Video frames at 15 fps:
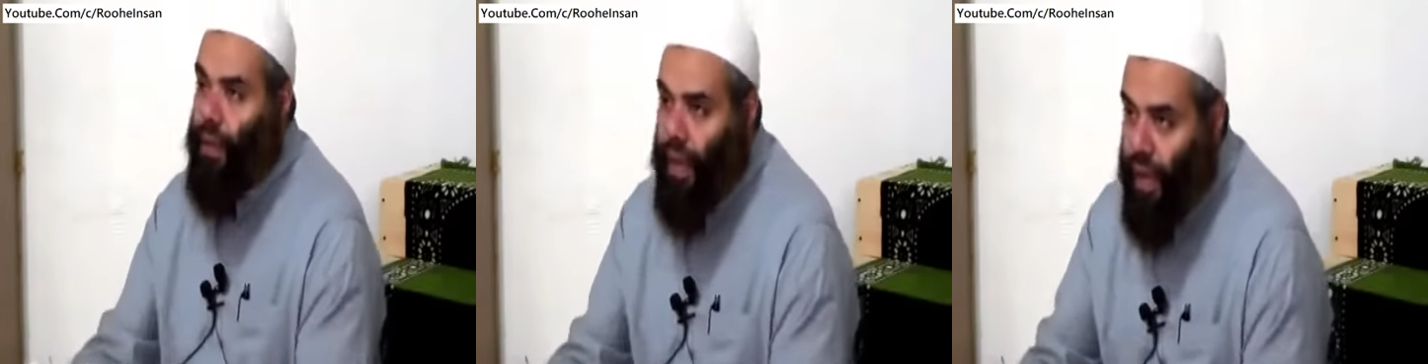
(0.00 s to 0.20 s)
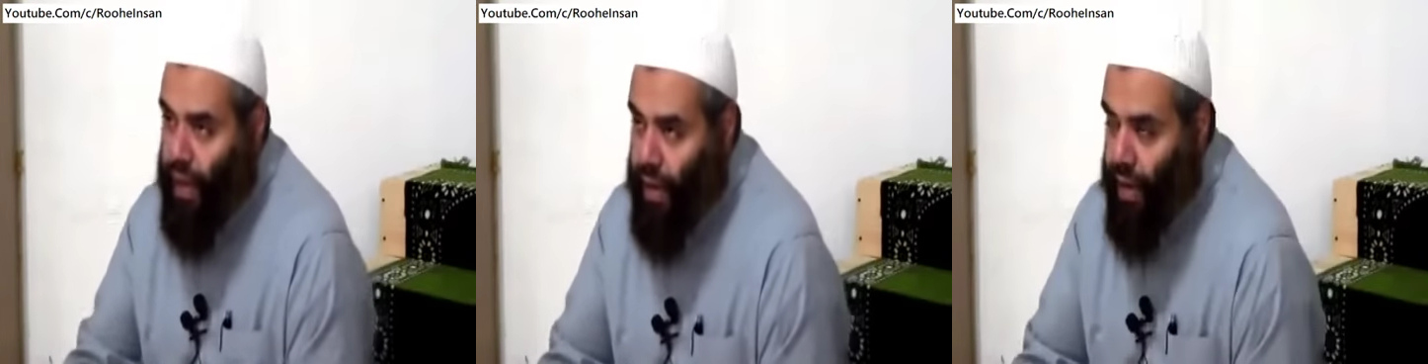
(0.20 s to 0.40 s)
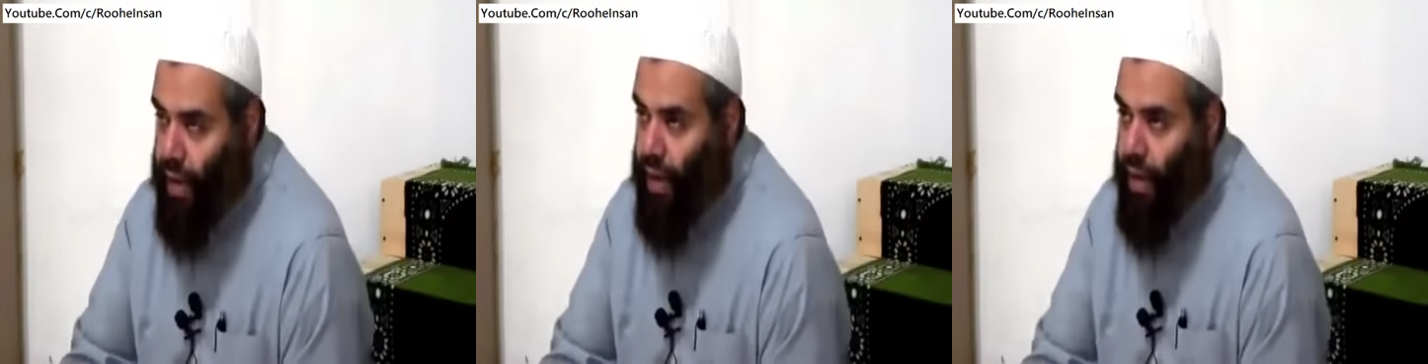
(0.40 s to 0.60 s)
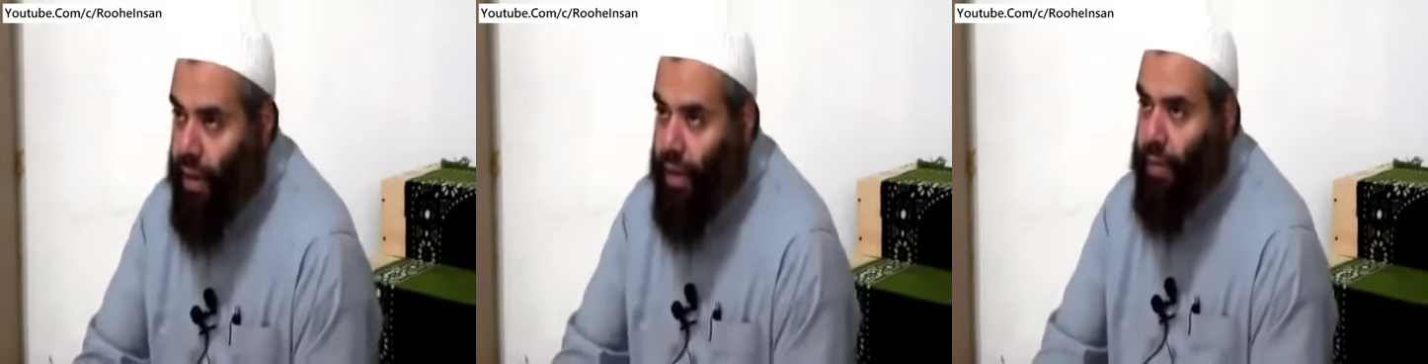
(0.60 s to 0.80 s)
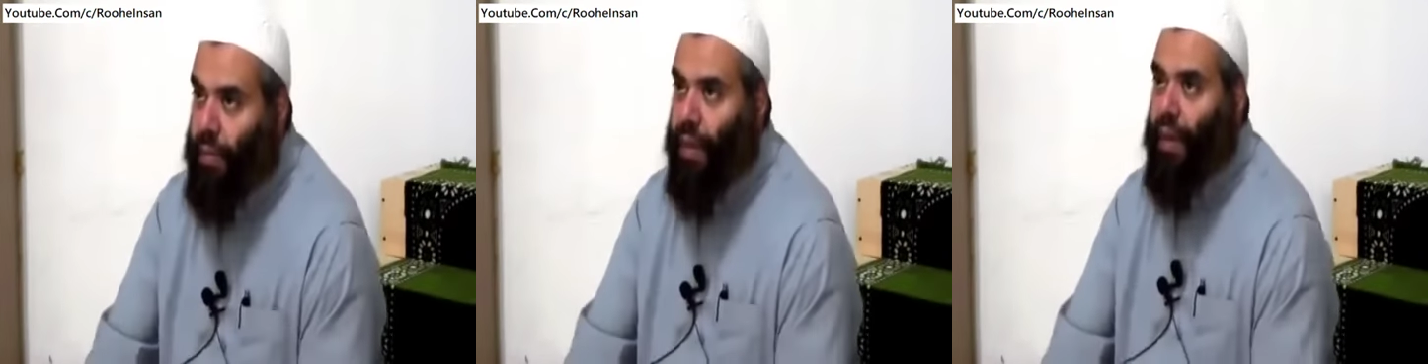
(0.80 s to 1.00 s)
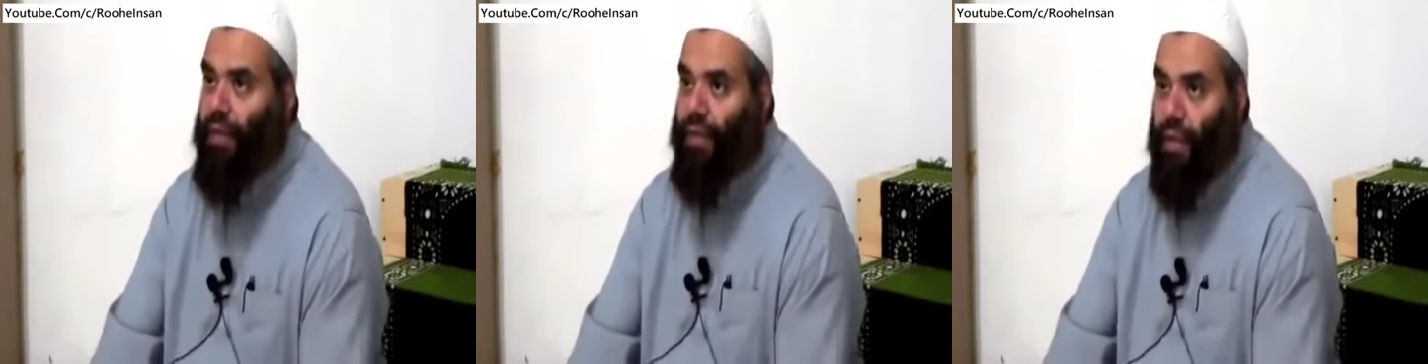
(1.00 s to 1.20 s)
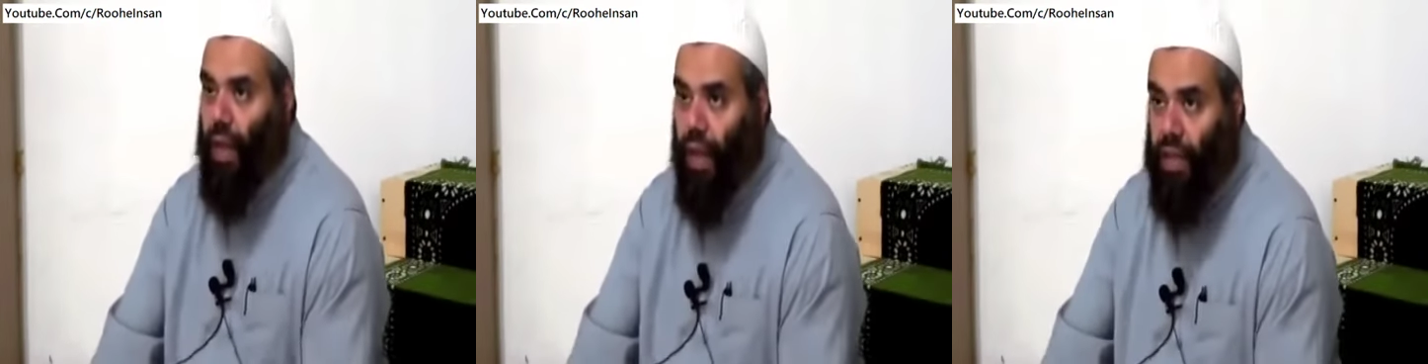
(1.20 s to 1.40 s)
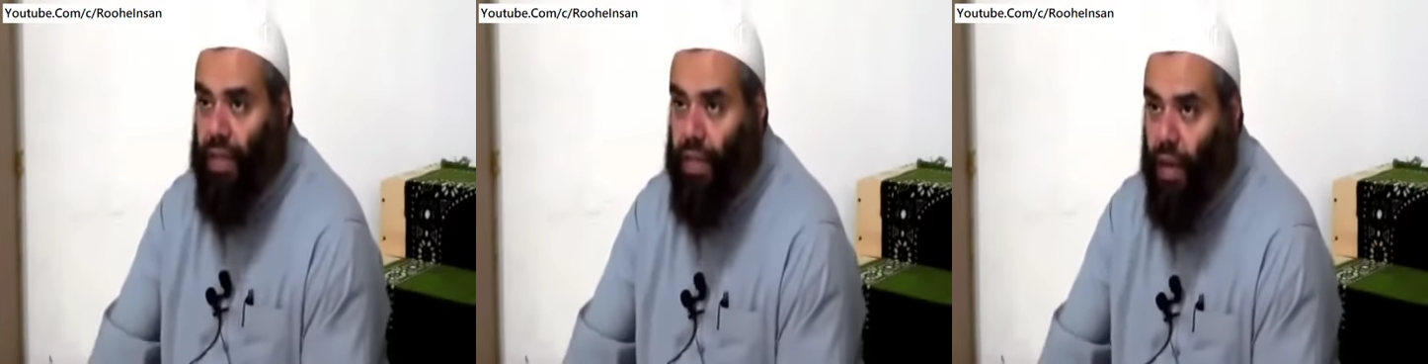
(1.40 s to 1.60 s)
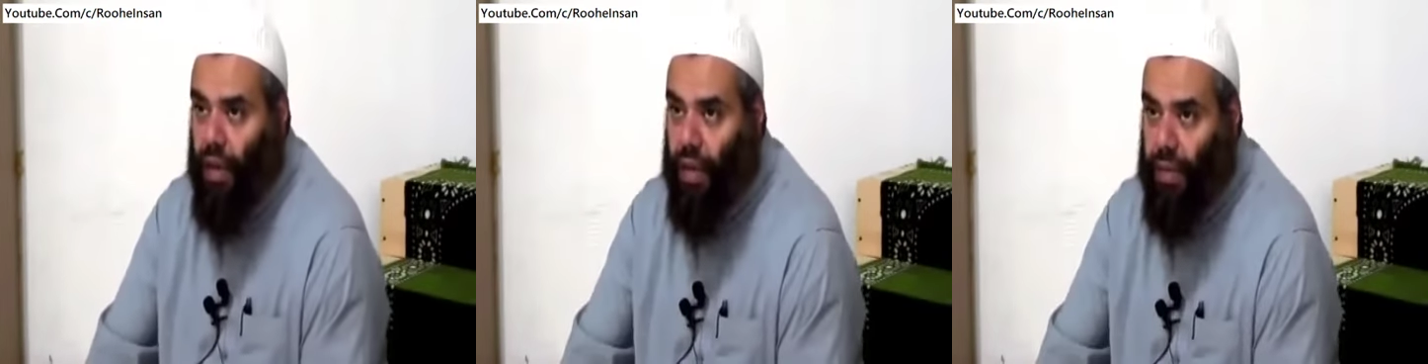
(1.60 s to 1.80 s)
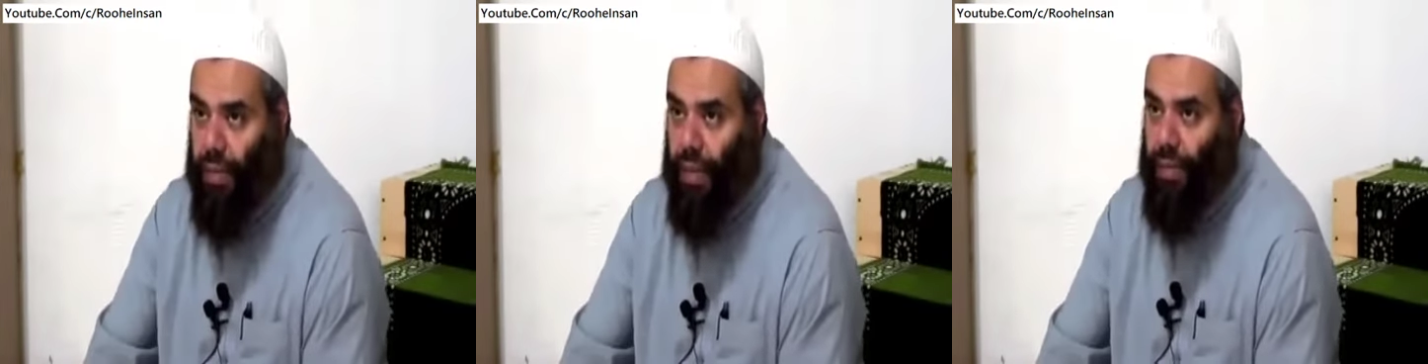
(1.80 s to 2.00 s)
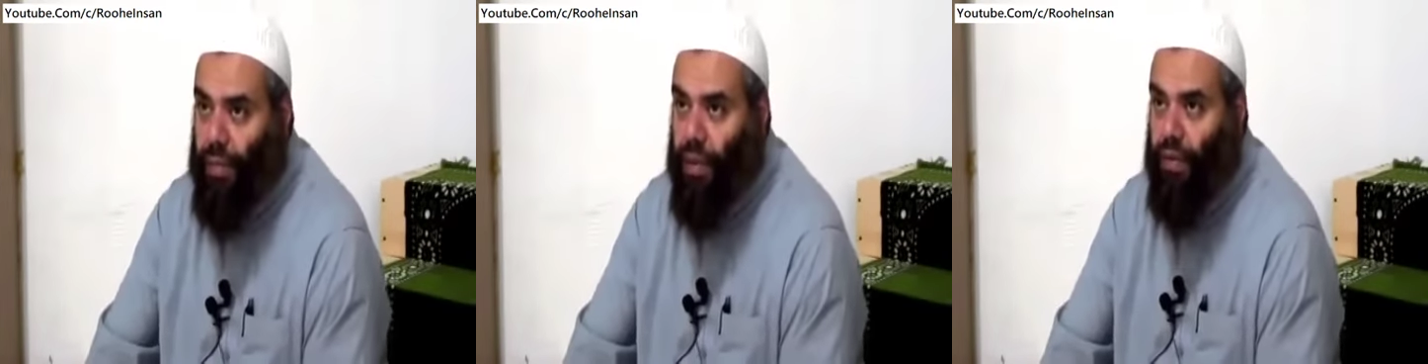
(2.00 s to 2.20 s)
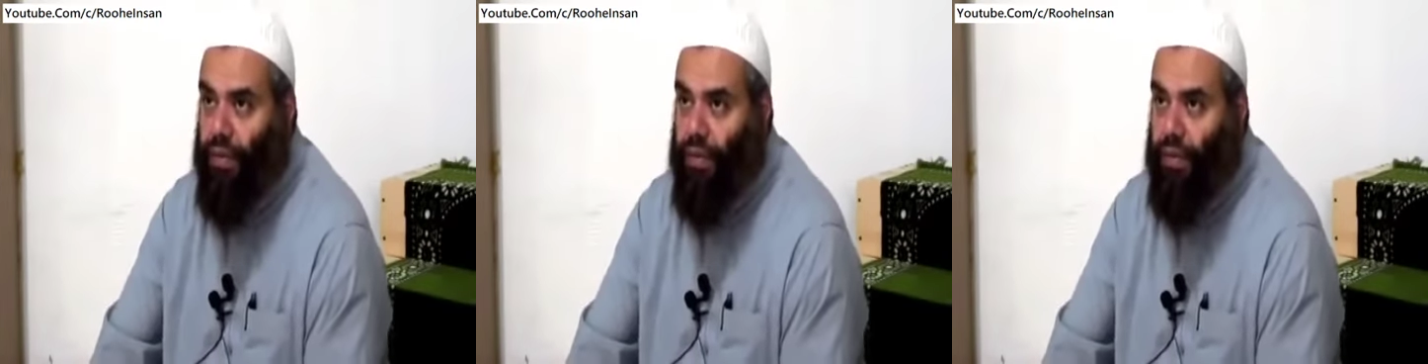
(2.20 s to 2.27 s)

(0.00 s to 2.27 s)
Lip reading: that benefit us are the people